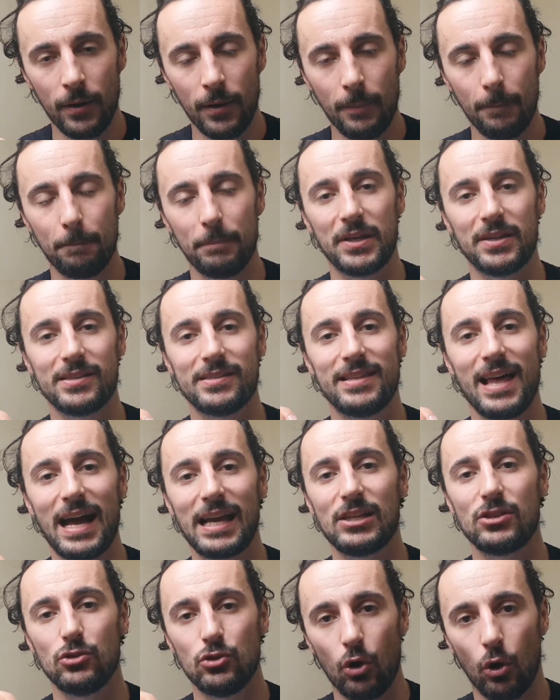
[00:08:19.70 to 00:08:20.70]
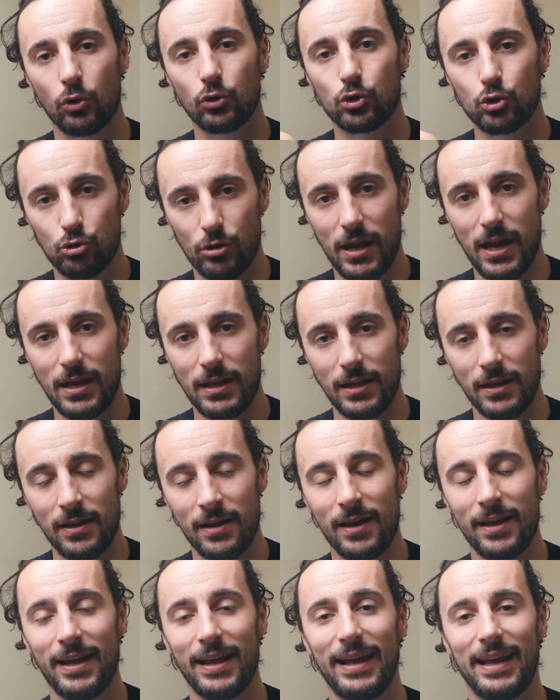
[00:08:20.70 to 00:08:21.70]
because that is not training
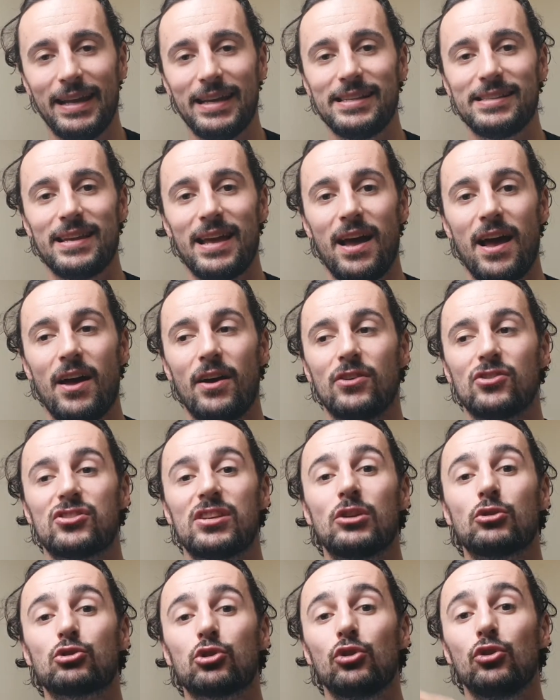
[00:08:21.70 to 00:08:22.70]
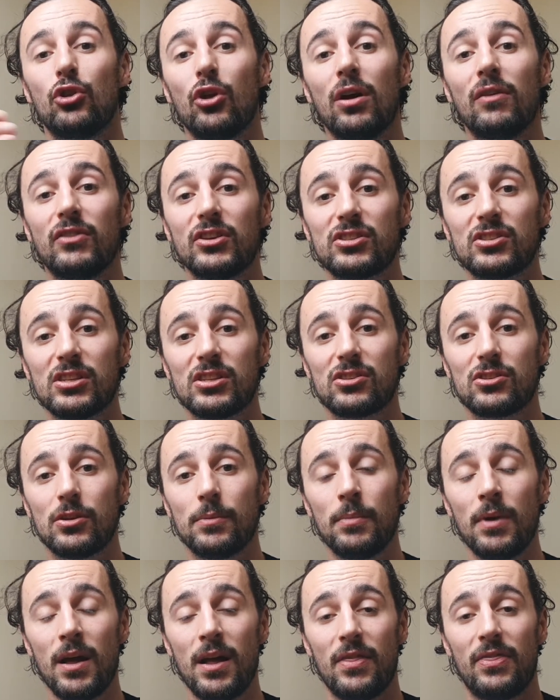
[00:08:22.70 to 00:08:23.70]
his central nervous system.
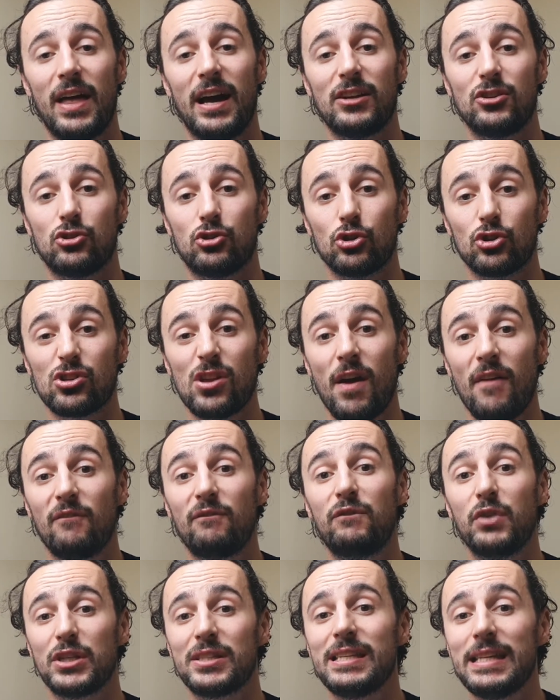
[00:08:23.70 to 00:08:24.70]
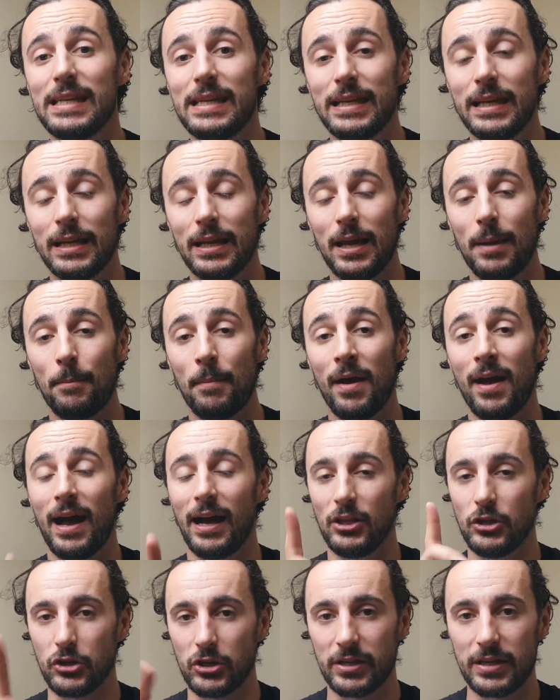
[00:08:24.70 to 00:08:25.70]
That is just fatiguing him. And
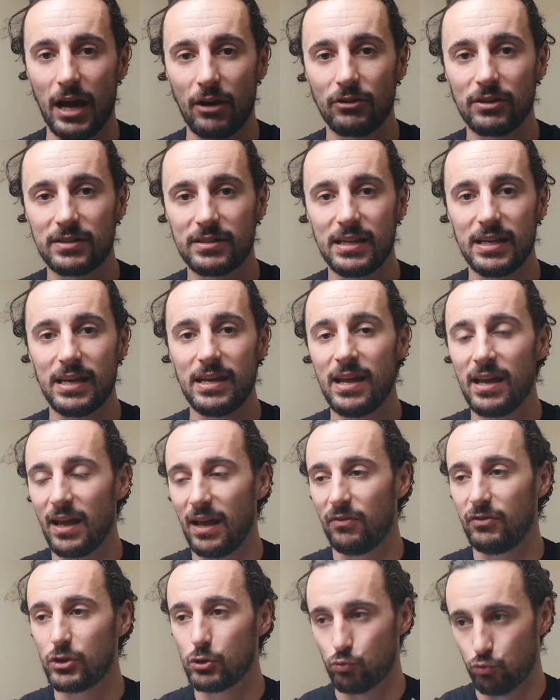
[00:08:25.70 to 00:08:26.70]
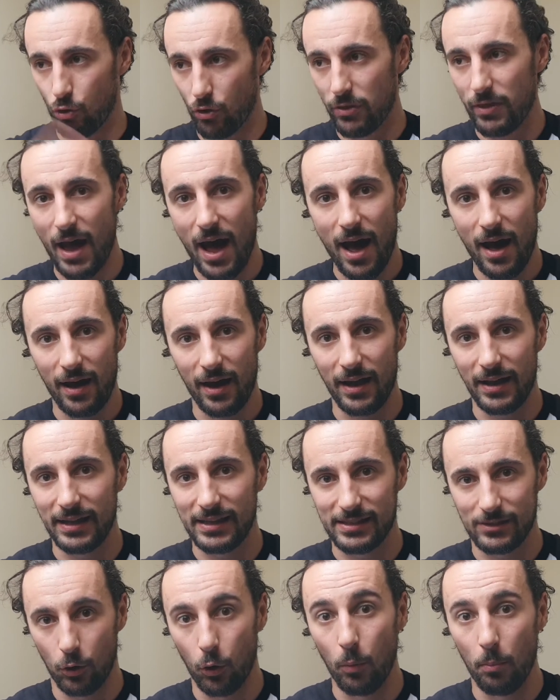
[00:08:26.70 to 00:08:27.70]
you can guarantee if he's run that at
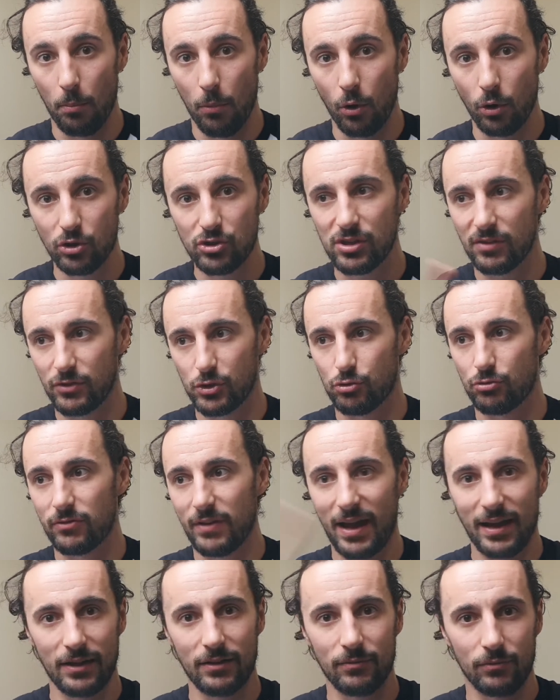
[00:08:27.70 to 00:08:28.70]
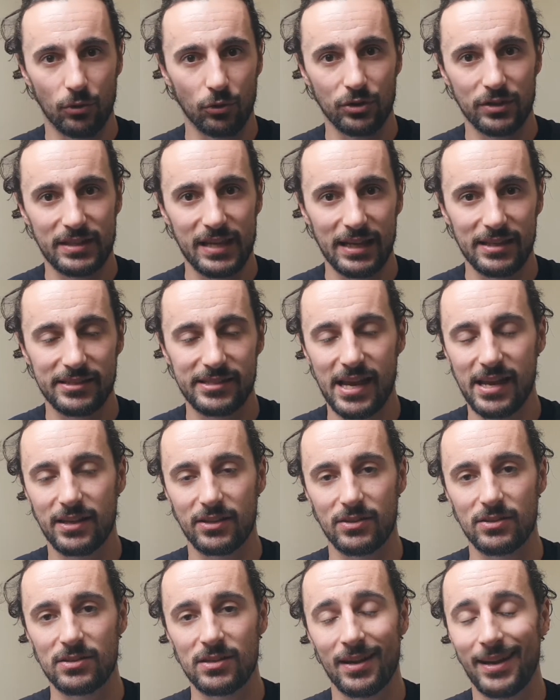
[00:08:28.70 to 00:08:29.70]
his utmost, if he's run that in under 10
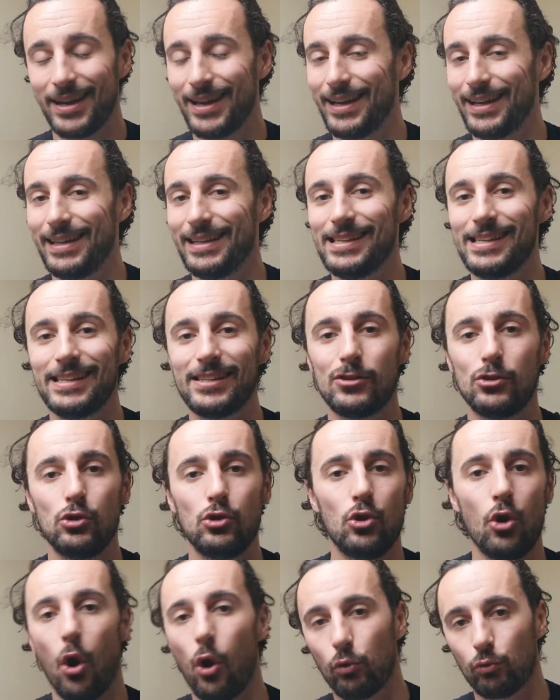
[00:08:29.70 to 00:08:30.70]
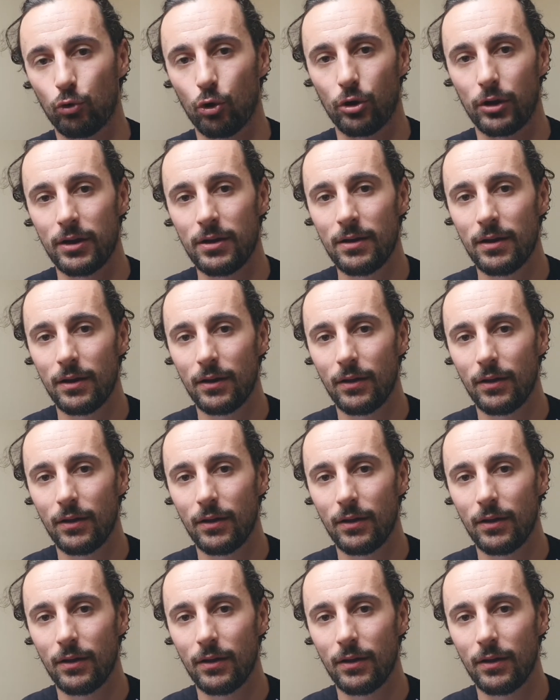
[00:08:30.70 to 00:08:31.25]
seconds, he is not running